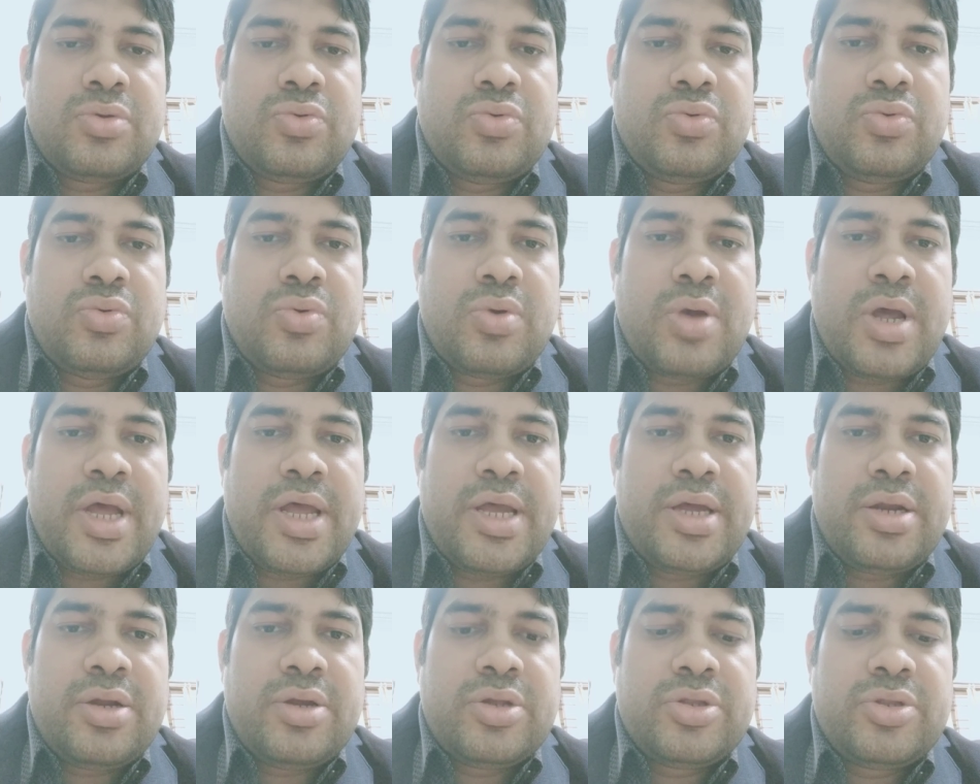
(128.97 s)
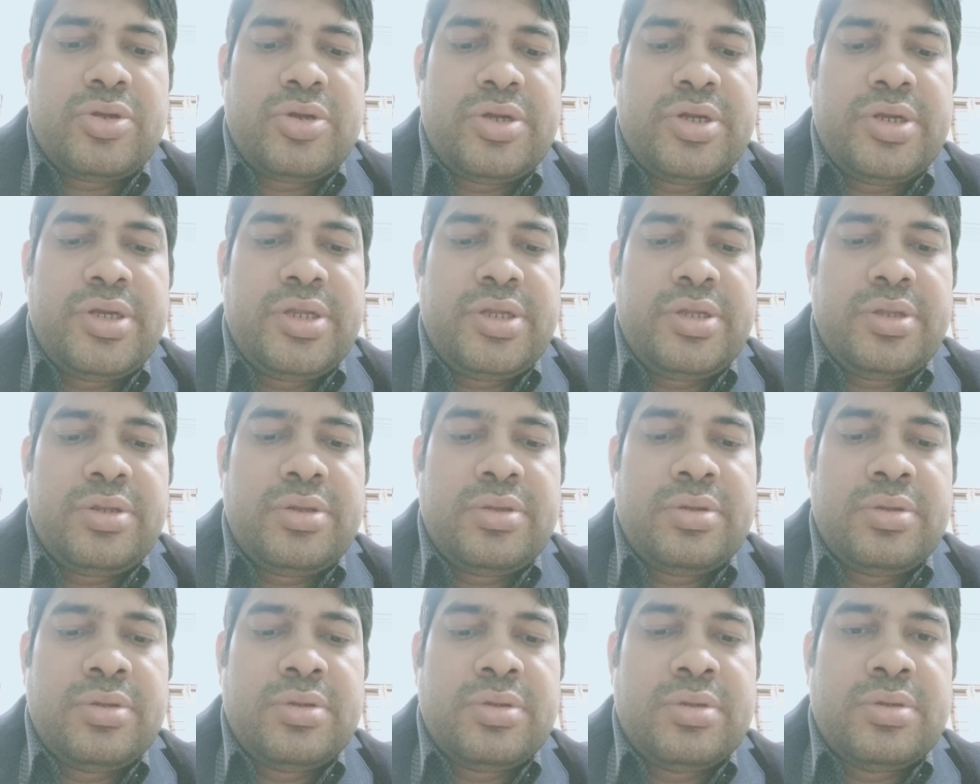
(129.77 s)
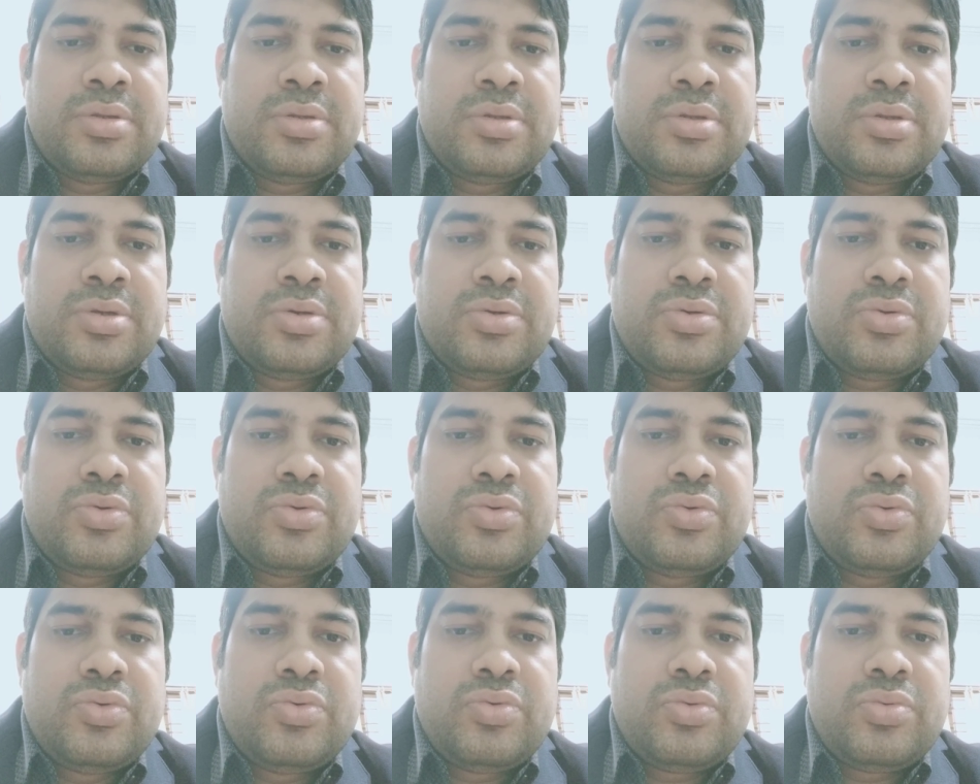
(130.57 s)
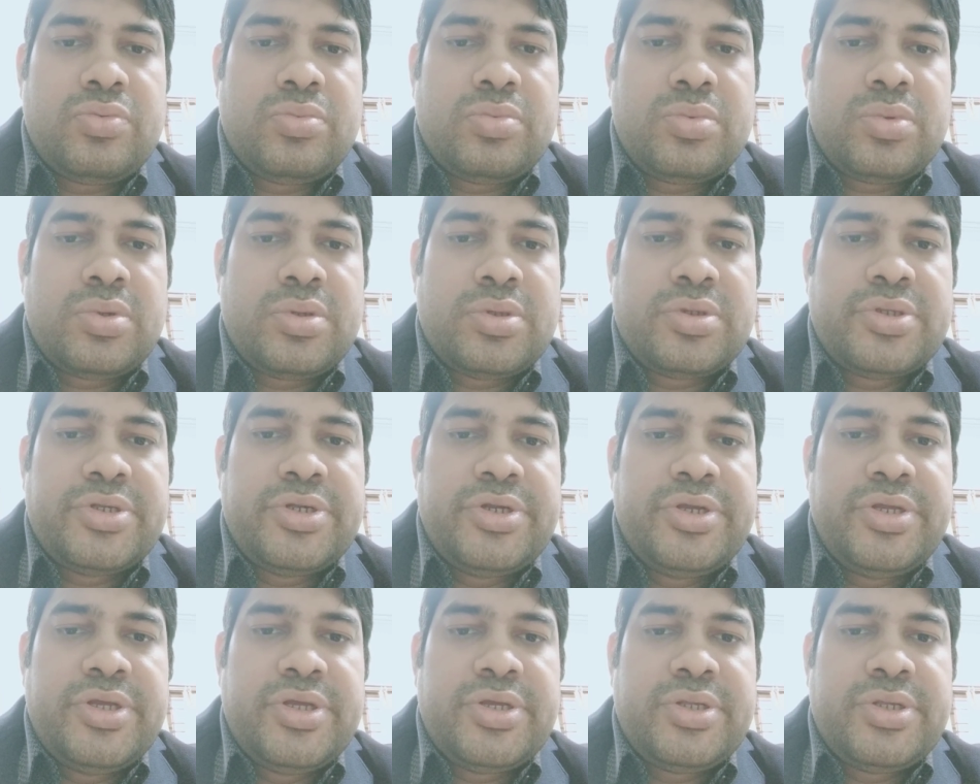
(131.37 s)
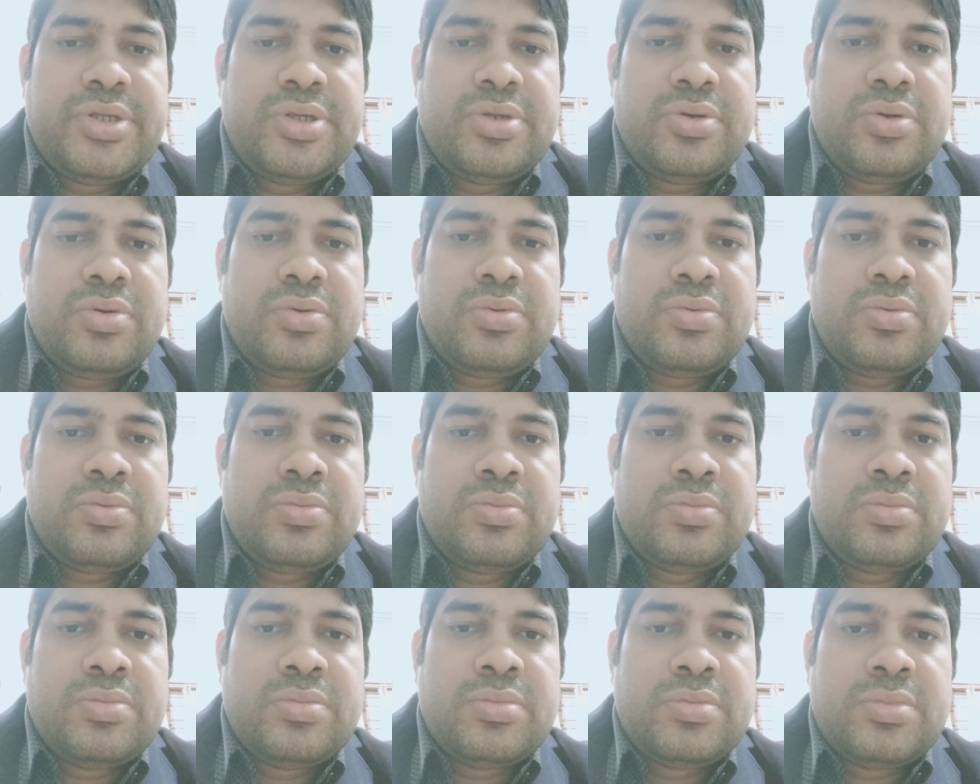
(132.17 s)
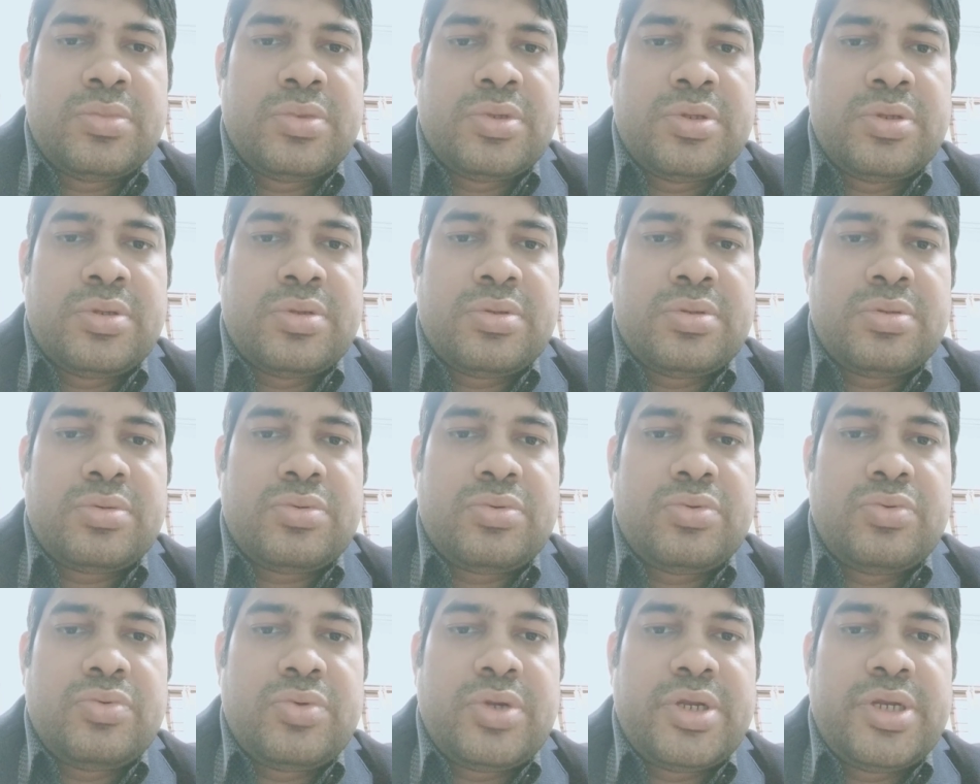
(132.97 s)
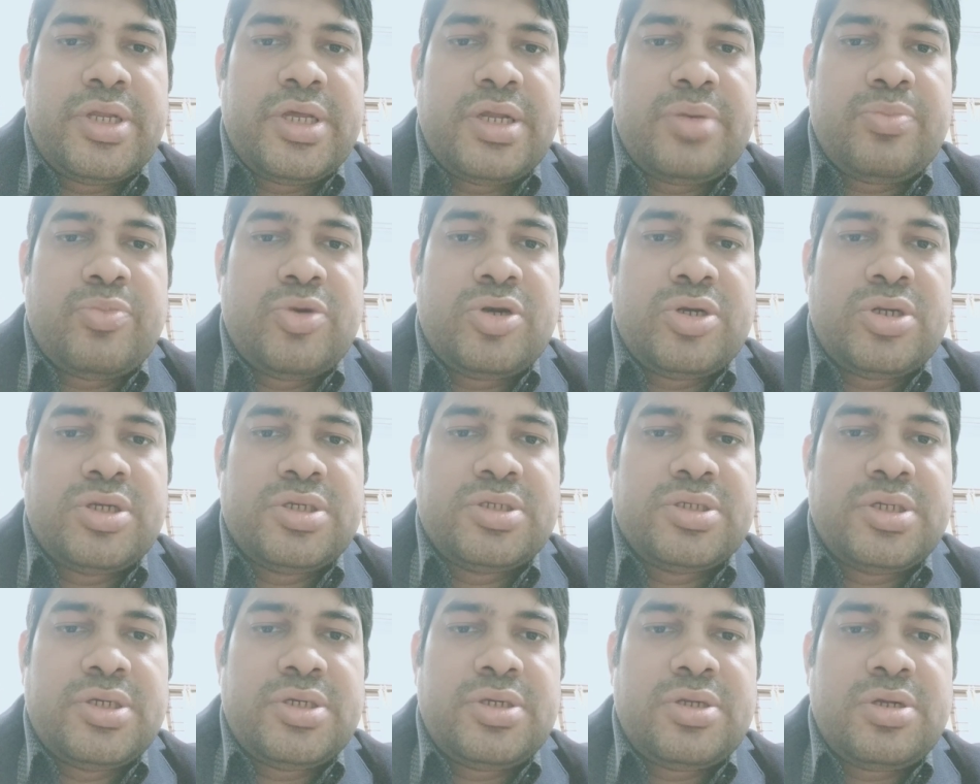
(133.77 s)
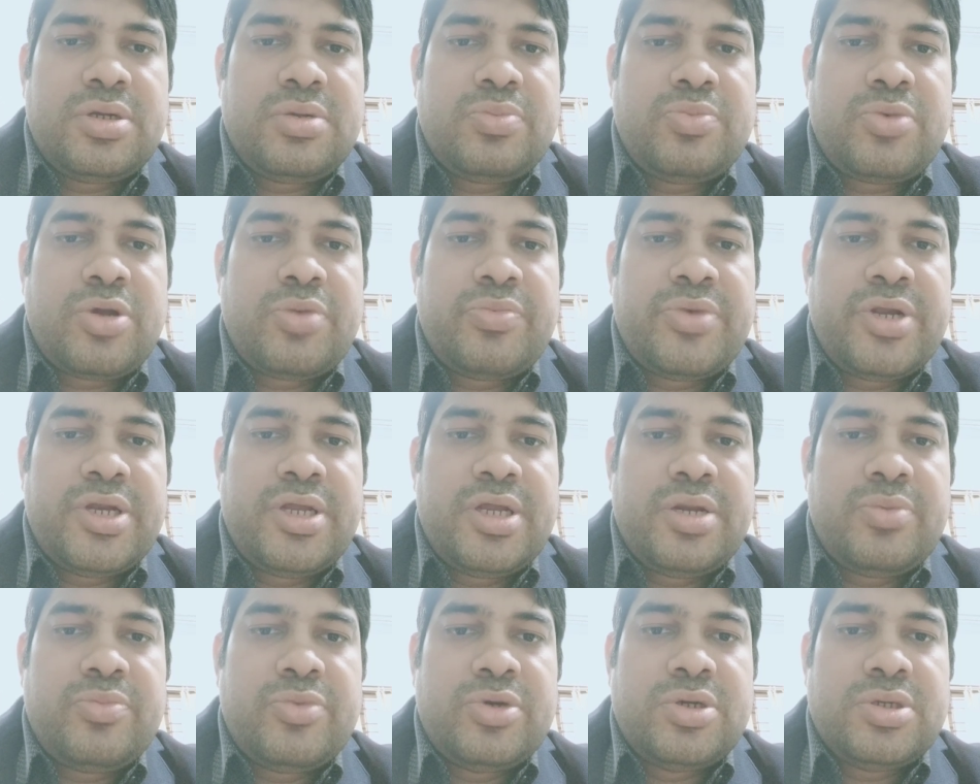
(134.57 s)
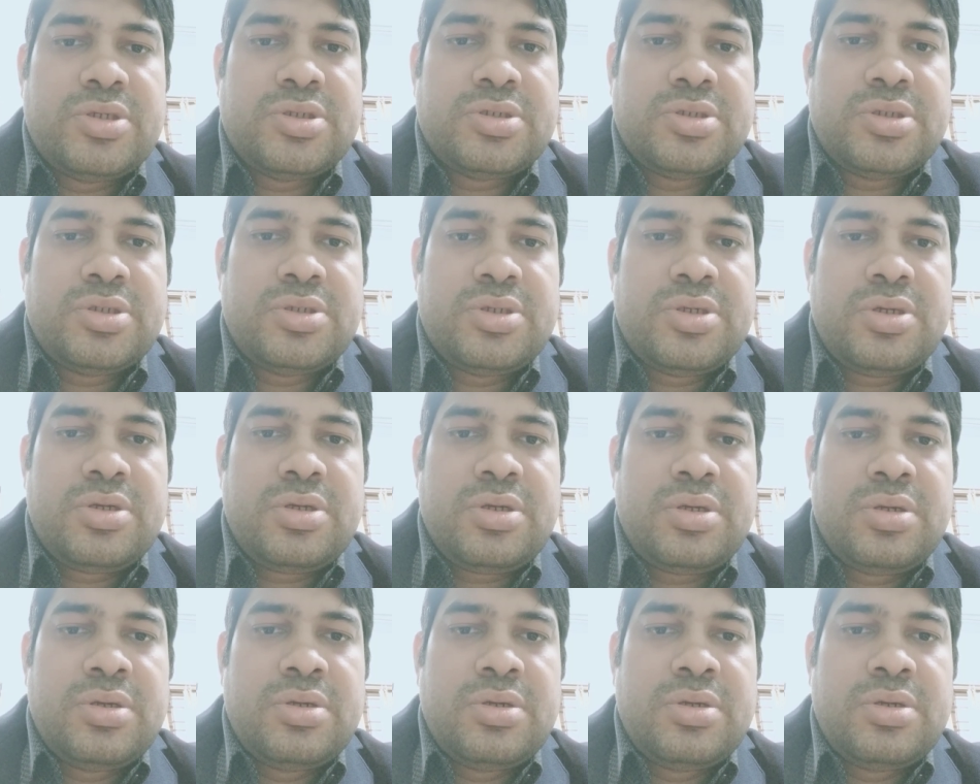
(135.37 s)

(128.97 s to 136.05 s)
to higher authority, to CDSCO, to ADR Monitoring Center. From ADR Monitoring Center